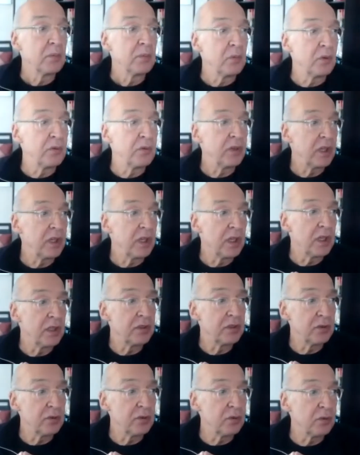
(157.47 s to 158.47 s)
moving
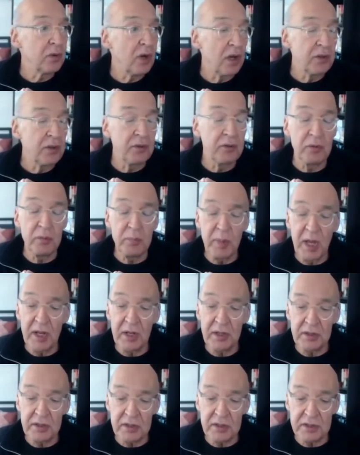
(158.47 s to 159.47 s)
into other
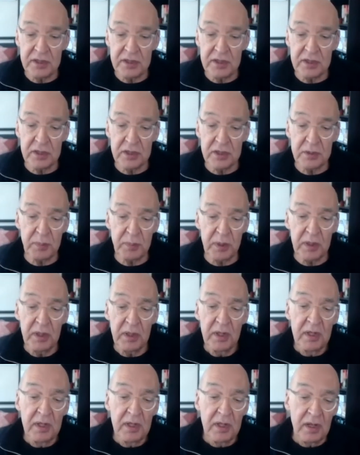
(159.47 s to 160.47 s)
rheumatic diseases. But
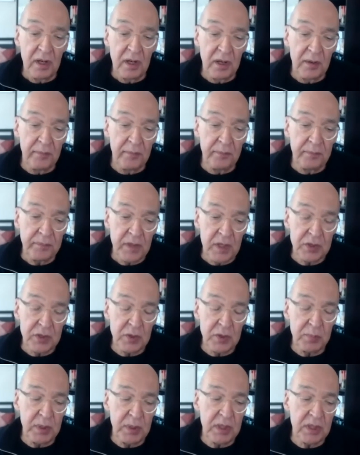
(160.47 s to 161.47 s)
um, this
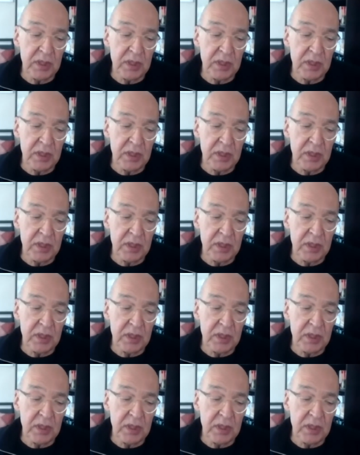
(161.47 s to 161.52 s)
will be